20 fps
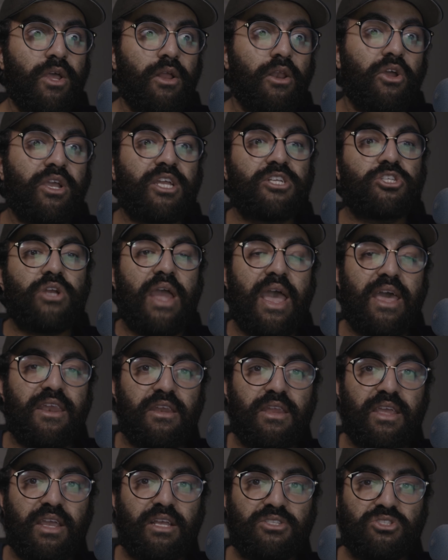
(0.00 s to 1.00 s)
look at your
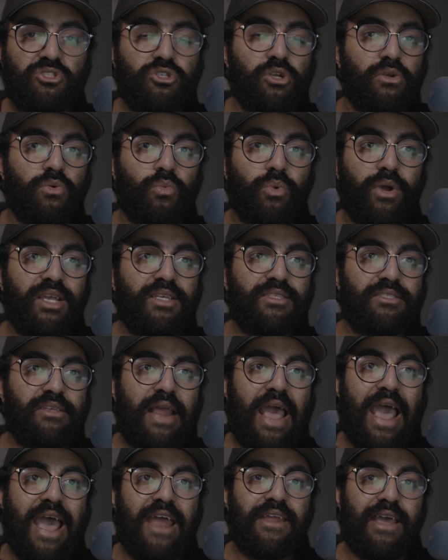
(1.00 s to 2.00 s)
editing in certain ways
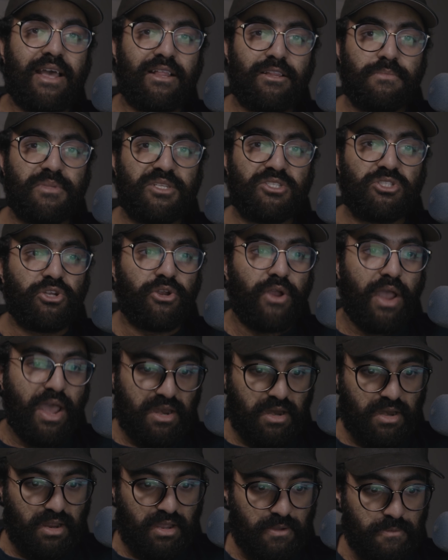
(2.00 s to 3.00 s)
and add elements to your
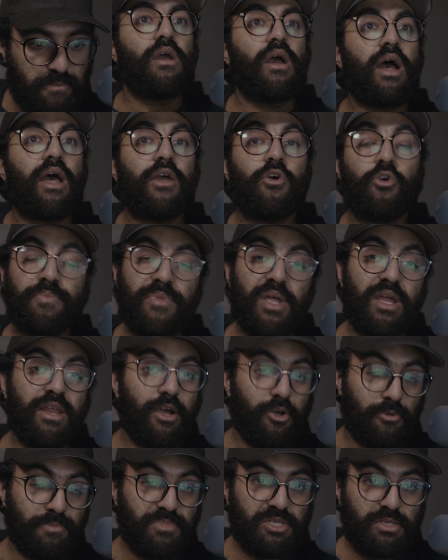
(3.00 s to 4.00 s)
editing. I hope that
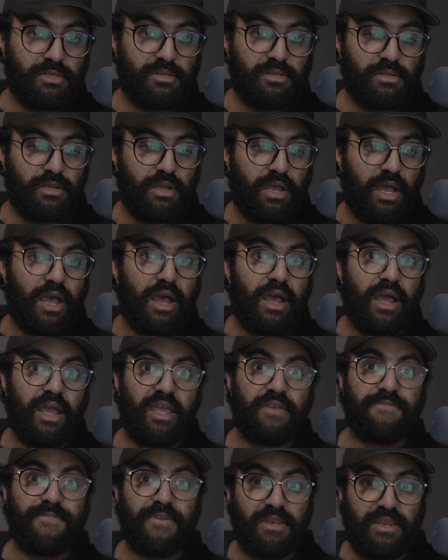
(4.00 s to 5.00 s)
helped.
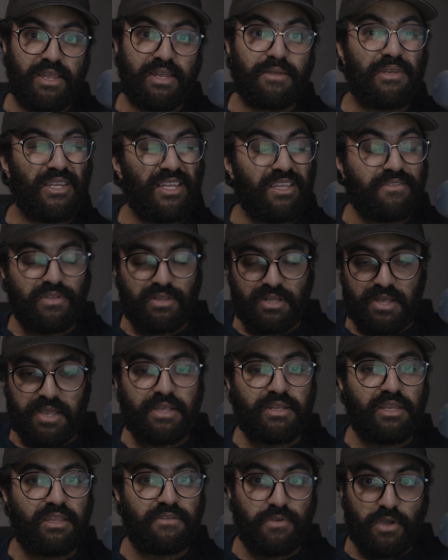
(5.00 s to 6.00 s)
If it did, leave a
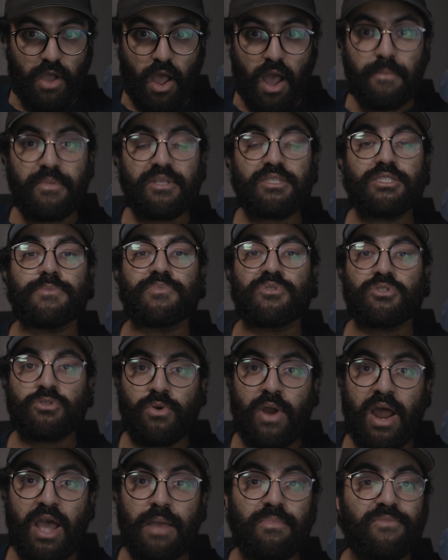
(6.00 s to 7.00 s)
like, leave a comment,
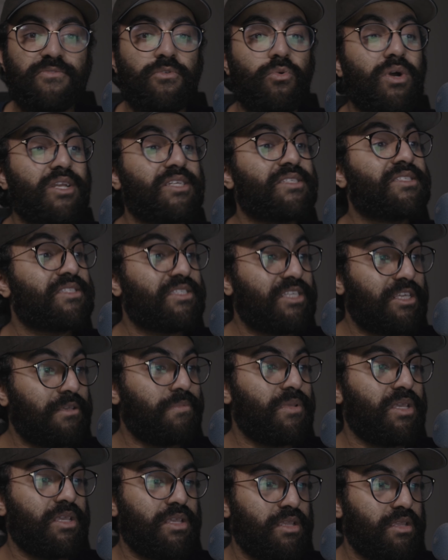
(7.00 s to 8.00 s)
subscribe if you want to see
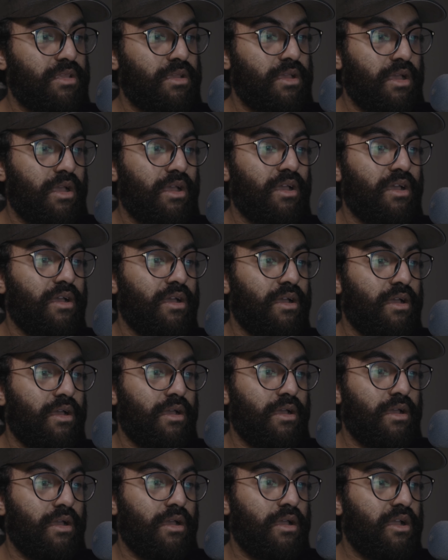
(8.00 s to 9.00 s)
me
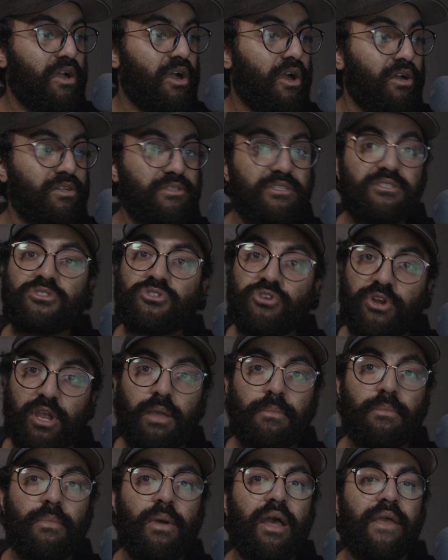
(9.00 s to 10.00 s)
on
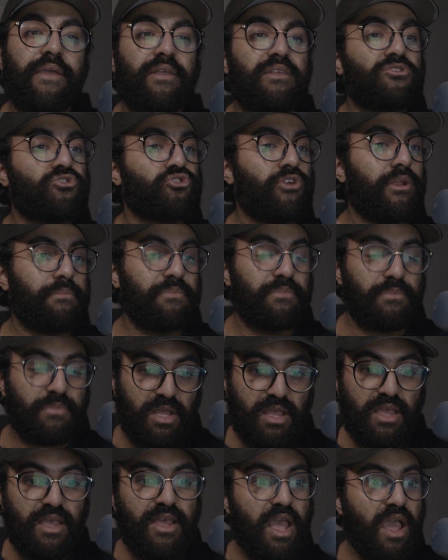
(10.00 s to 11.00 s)
stream. I stream
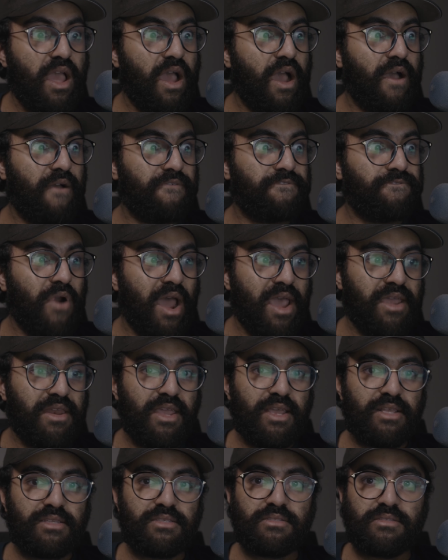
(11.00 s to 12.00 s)

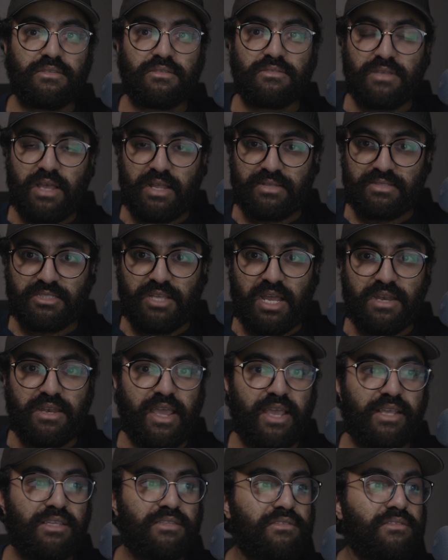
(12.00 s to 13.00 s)
Fridays and
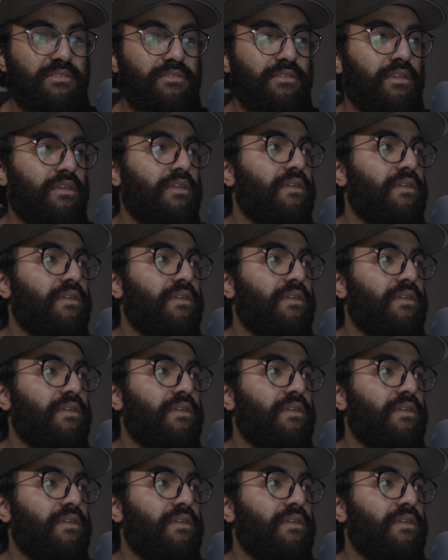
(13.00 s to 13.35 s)
Sundays.